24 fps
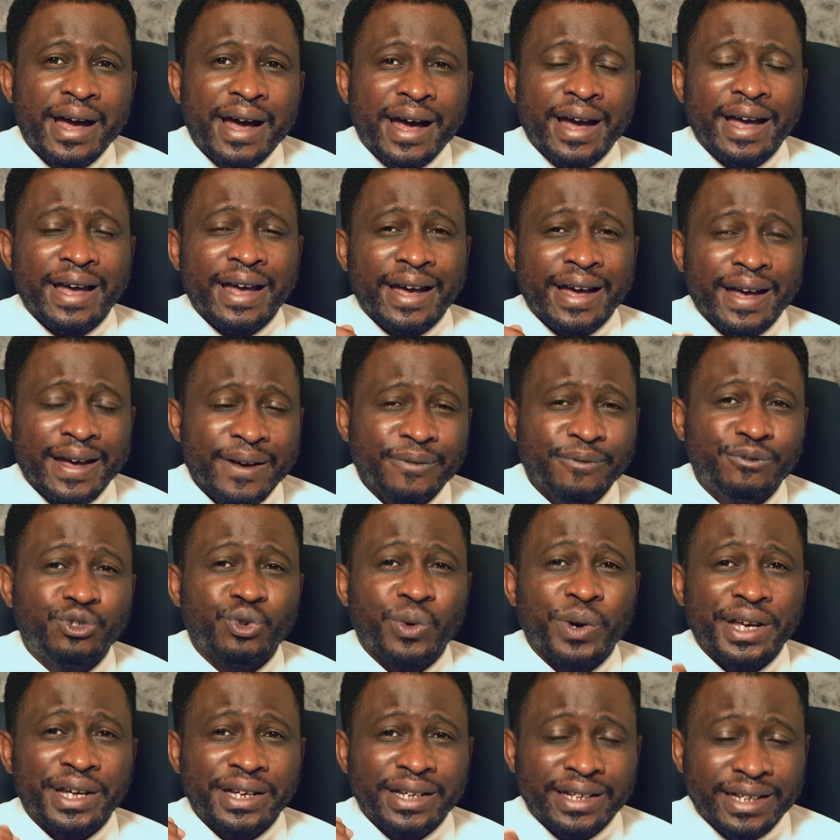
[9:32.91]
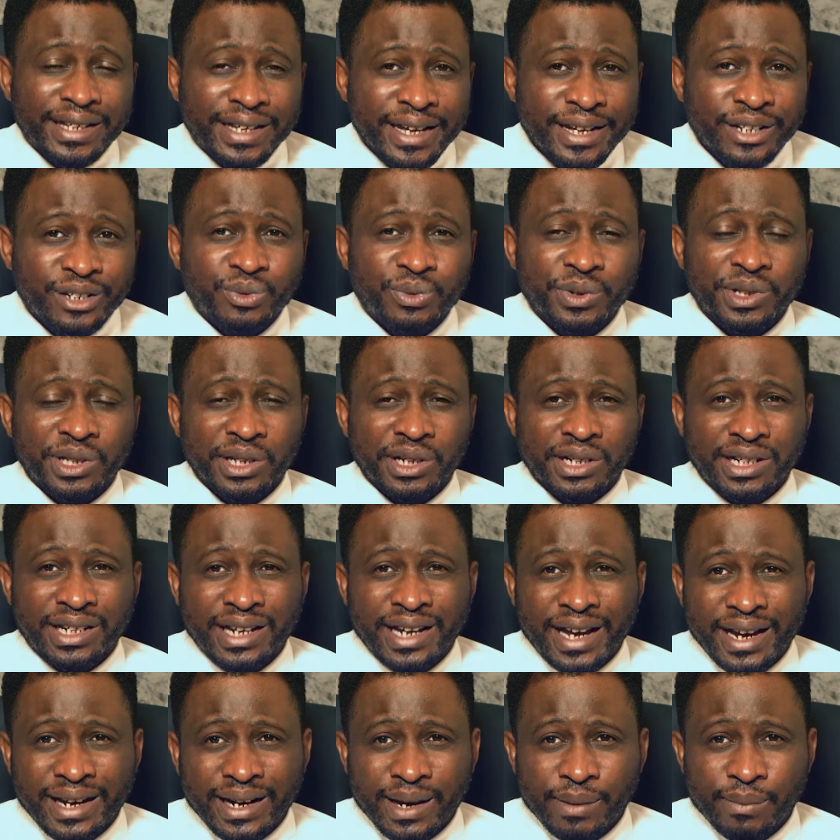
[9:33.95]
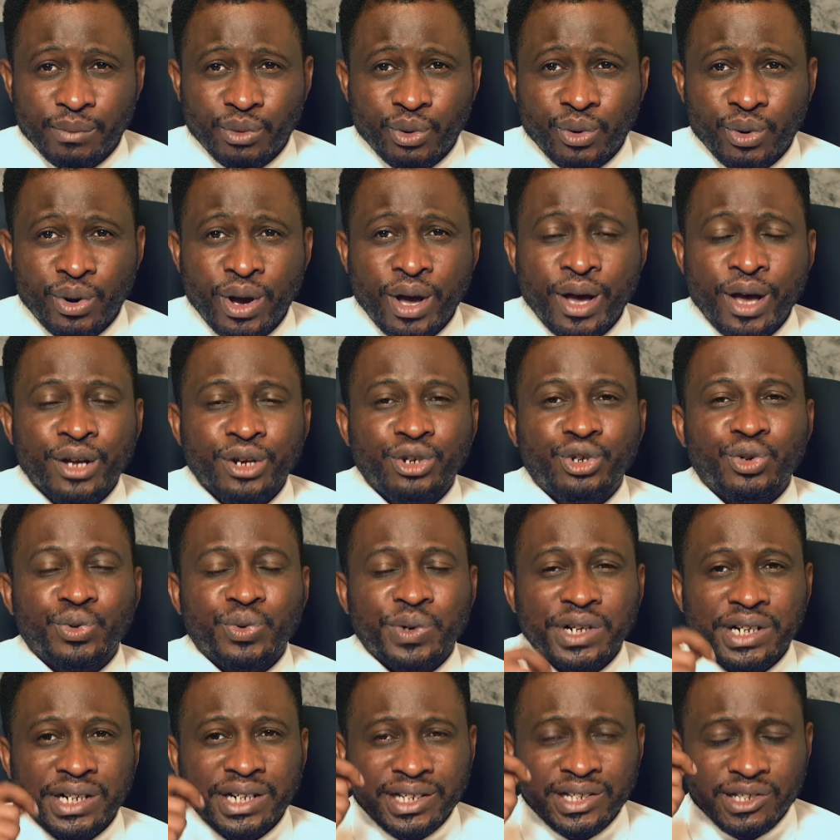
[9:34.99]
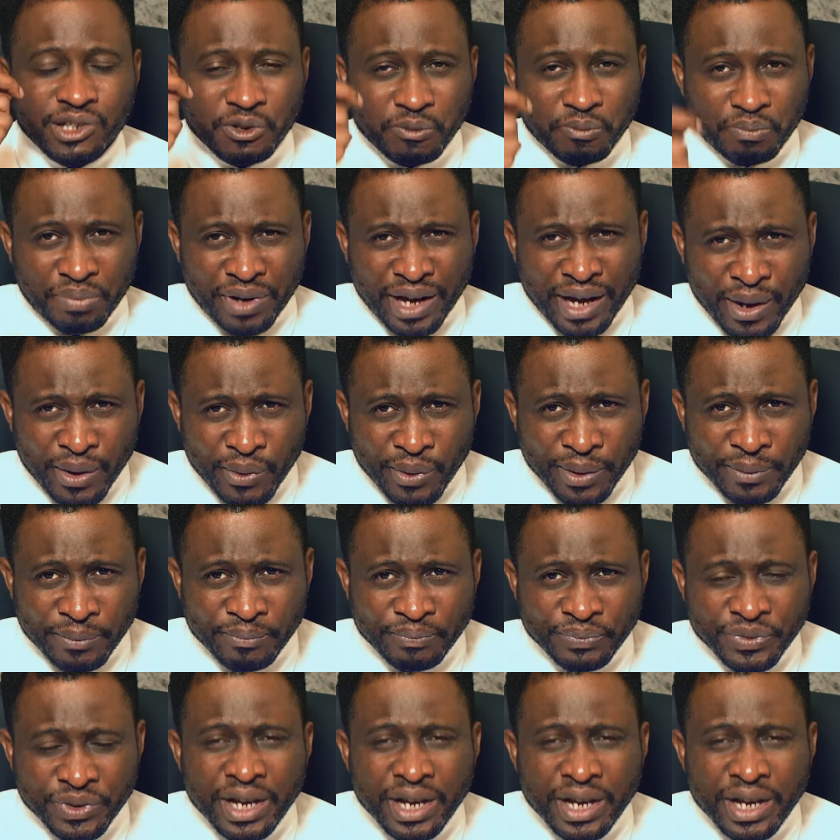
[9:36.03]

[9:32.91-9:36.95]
I have to engage with the dynamo to release power.